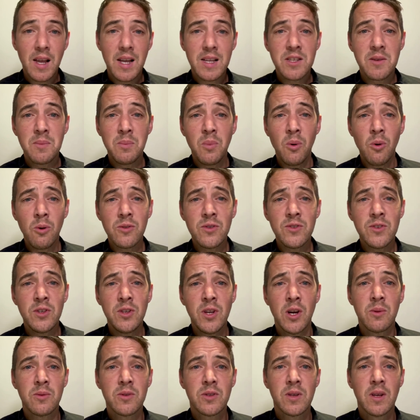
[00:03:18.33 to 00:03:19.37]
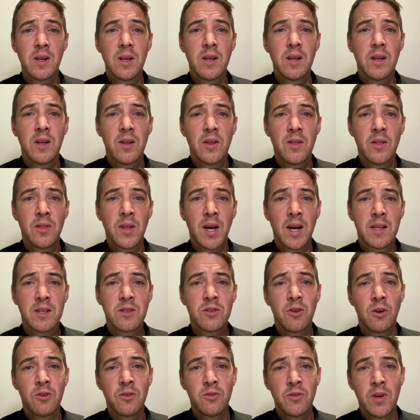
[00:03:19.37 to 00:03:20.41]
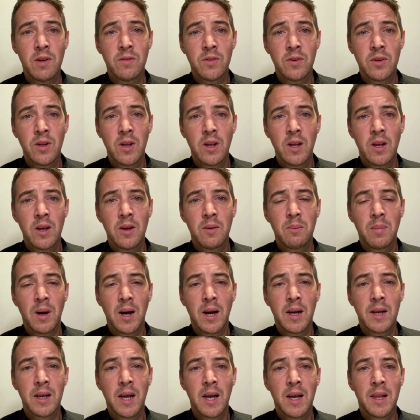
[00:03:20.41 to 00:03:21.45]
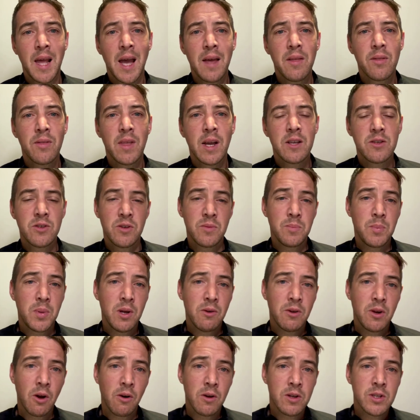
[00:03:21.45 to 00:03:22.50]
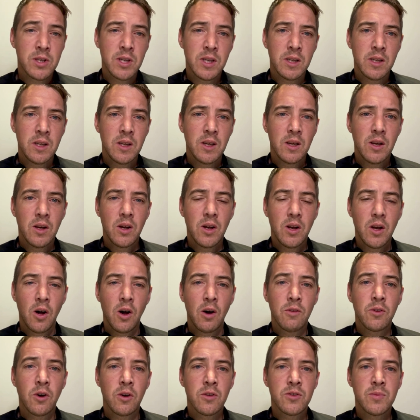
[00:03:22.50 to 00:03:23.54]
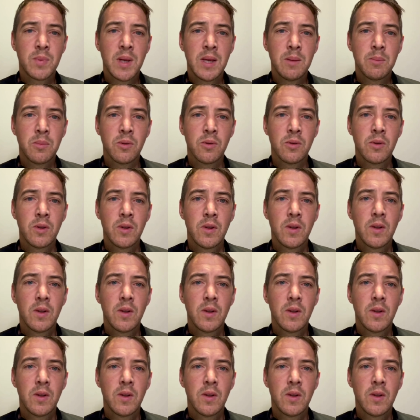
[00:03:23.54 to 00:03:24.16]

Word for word: it's important to note that it's not driven by an ethnic superiority of God's people,